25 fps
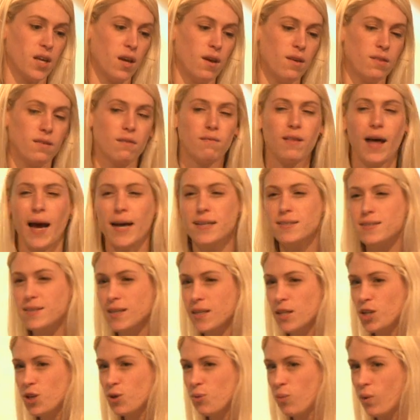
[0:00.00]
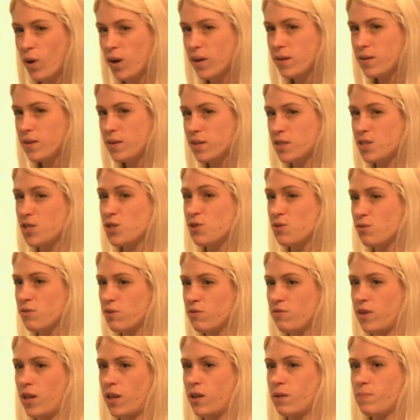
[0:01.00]
The last thing you want is two
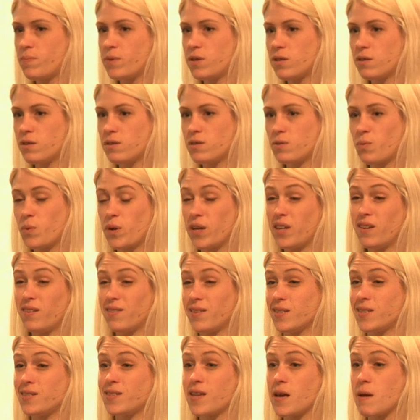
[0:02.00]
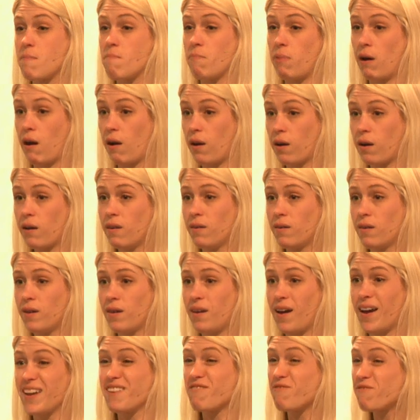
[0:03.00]
developers working on the same bug.
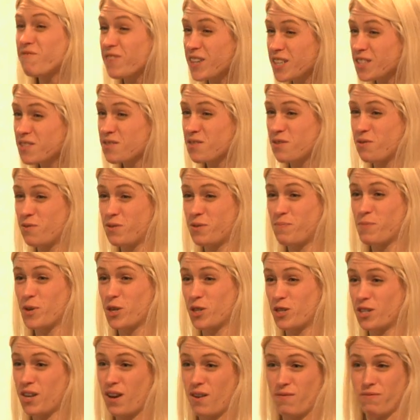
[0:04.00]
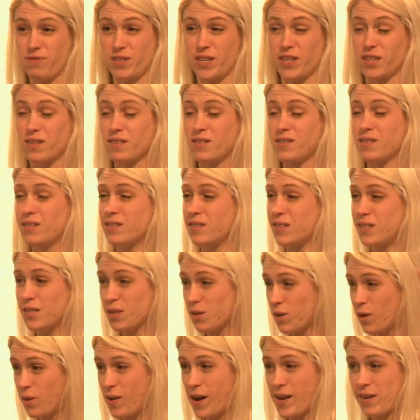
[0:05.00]
I have fixed those merge conflicts.
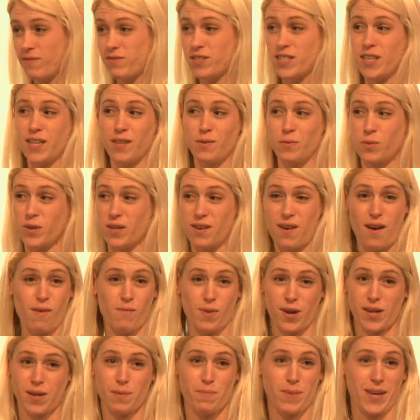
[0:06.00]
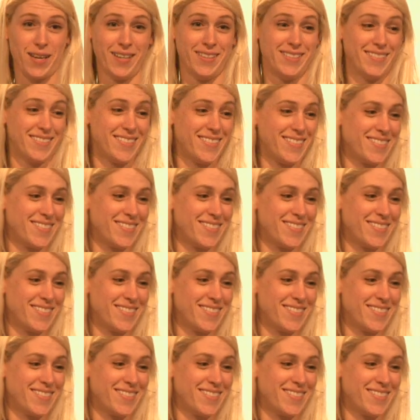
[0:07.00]
0 out of 10 would not recommend.